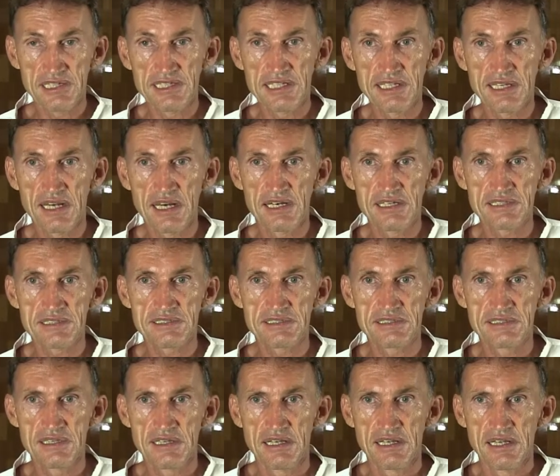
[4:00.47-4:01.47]
liars
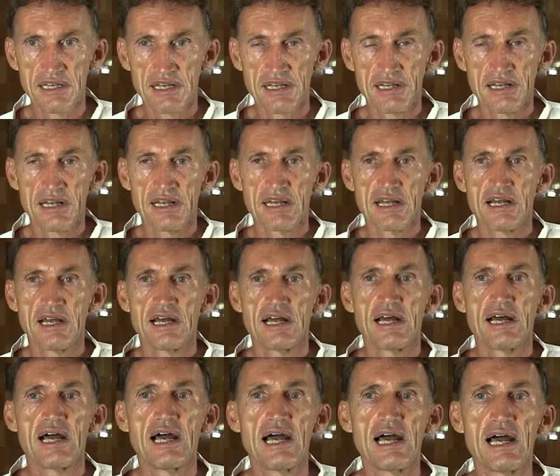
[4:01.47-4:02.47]

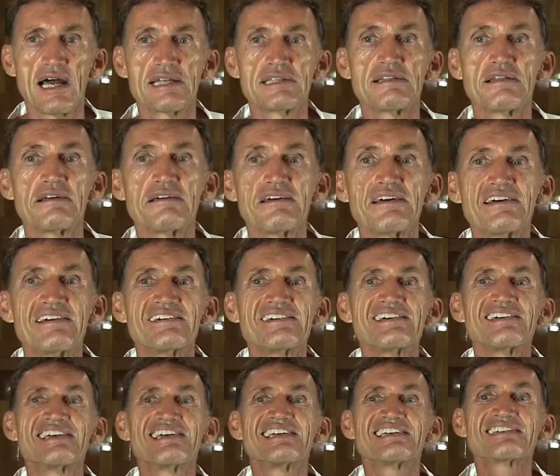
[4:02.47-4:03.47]
and
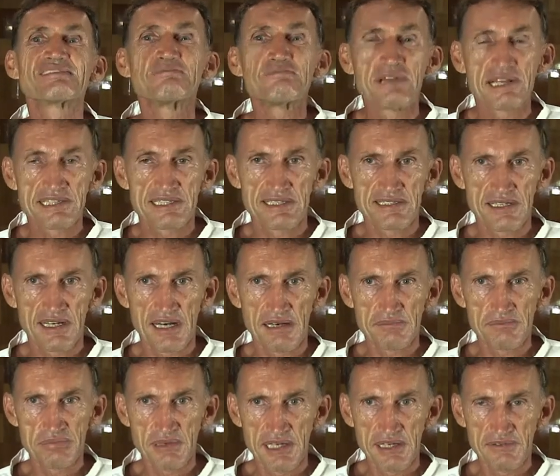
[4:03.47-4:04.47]
is messing
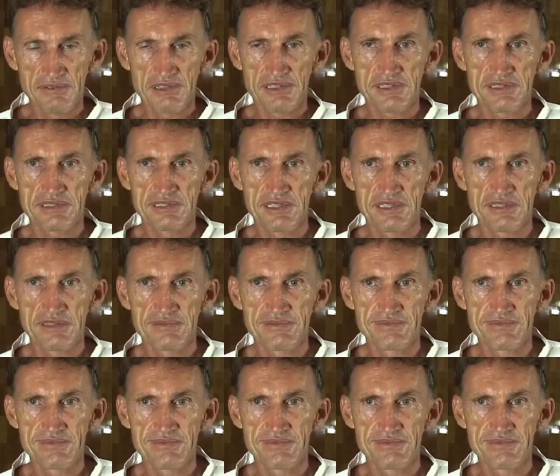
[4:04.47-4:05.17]
up everything.